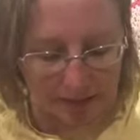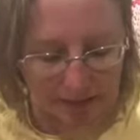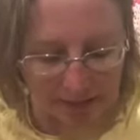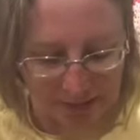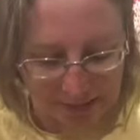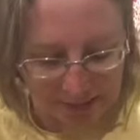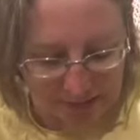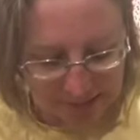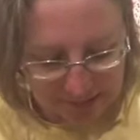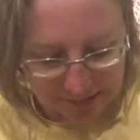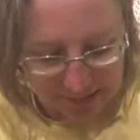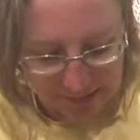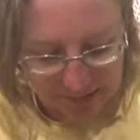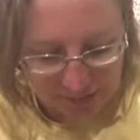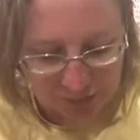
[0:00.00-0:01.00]
This is
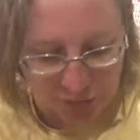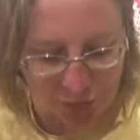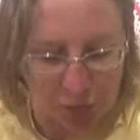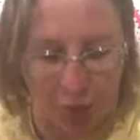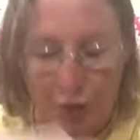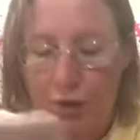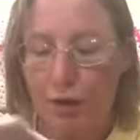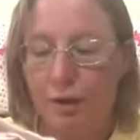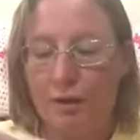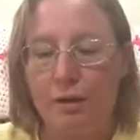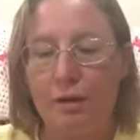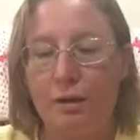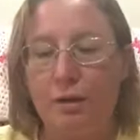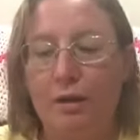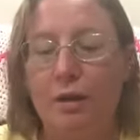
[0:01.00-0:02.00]
stitched on
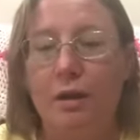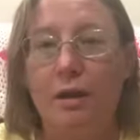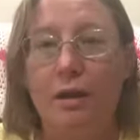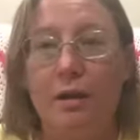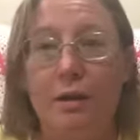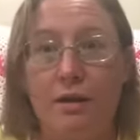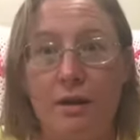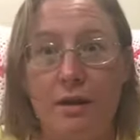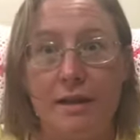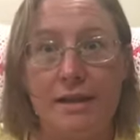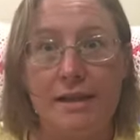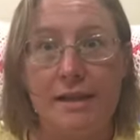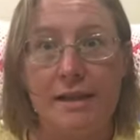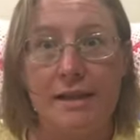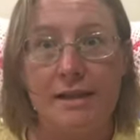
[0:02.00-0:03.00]

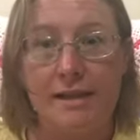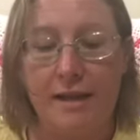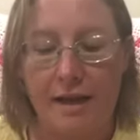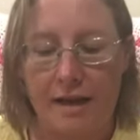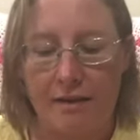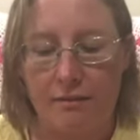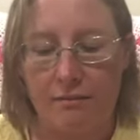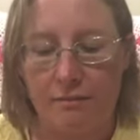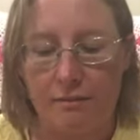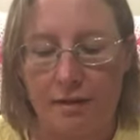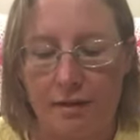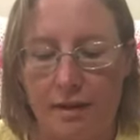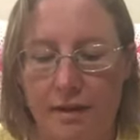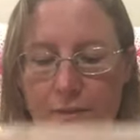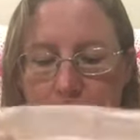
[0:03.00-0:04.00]
36 count. I
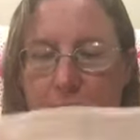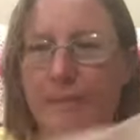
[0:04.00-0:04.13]
think it was